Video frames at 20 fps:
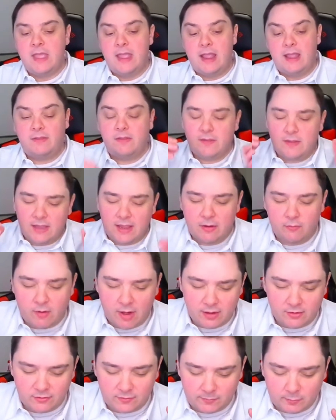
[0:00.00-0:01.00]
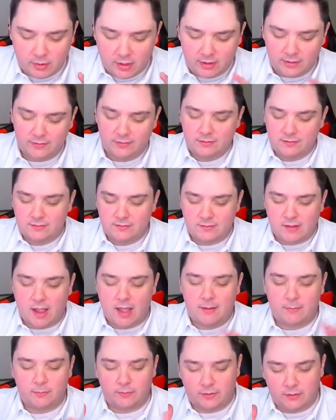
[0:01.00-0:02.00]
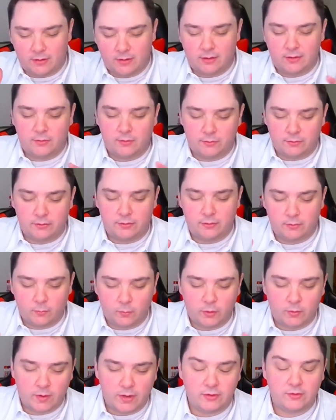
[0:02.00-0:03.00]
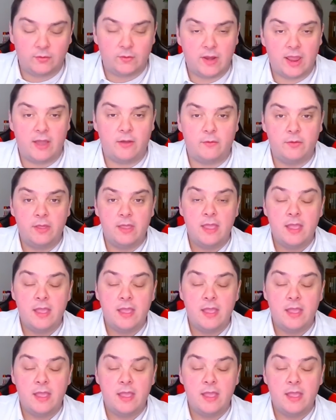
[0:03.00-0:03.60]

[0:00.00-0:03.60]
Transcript: And then they get writer's block and stop. Oh, what do I do now?